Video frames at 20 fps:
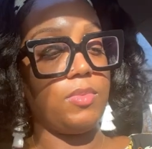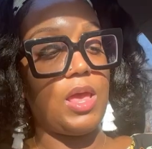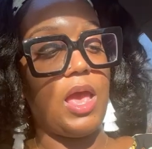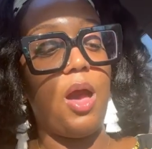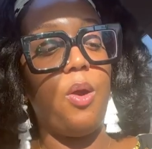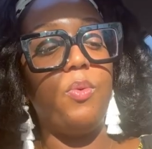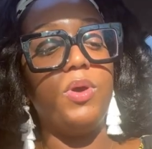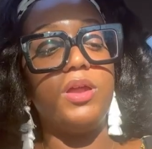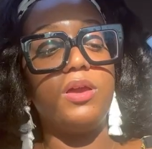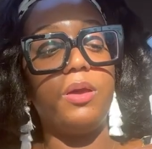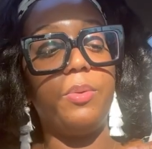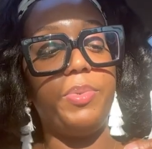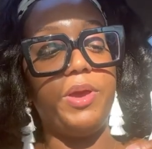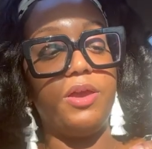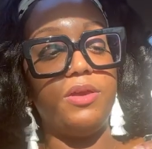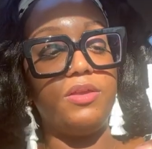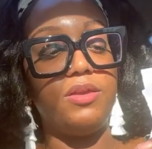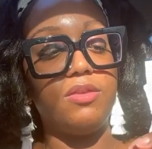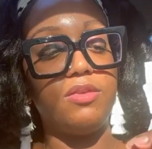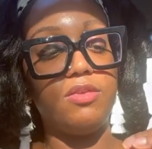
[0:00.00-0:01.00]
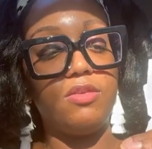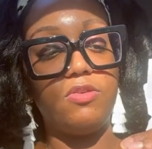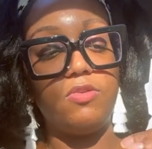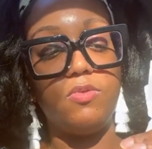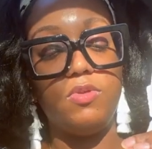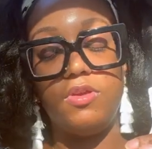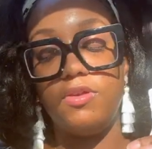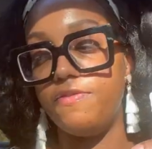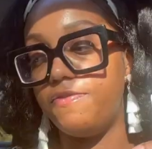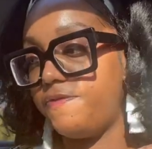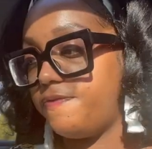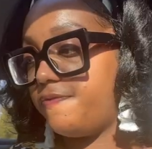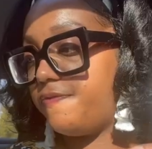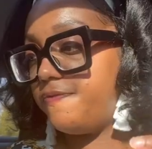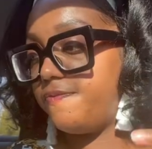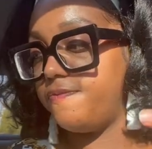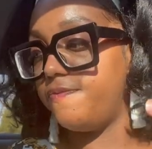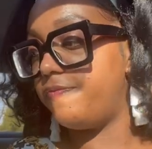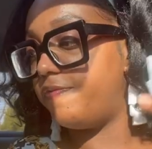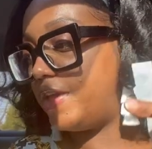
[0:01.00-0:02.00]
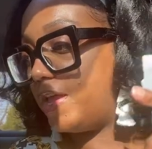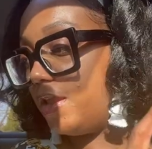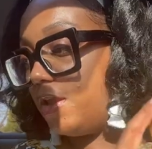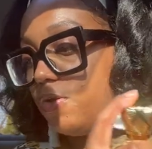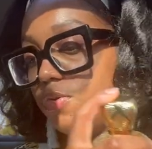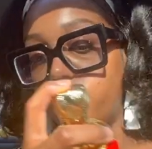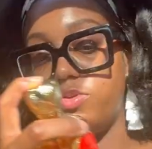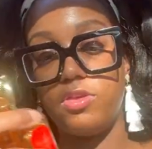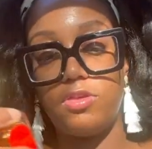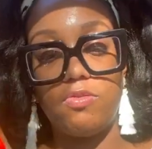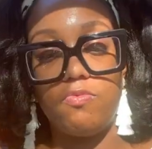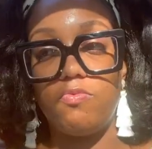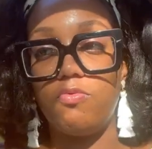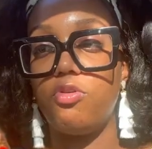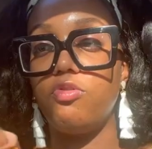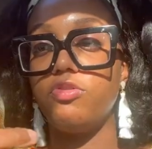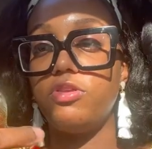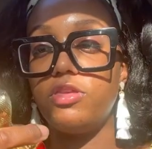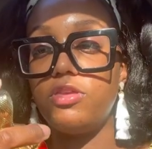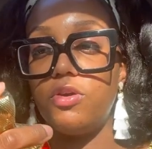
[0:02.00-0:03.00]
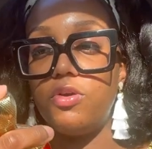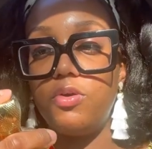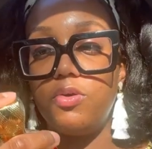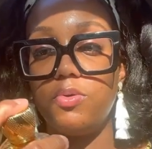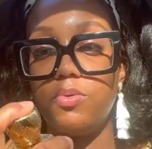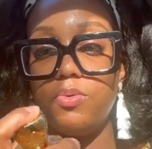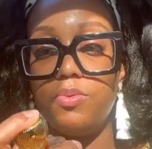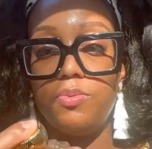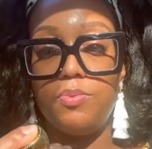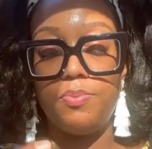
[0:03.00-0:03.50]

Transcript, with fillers: I want to compare this to the Philos Rosso.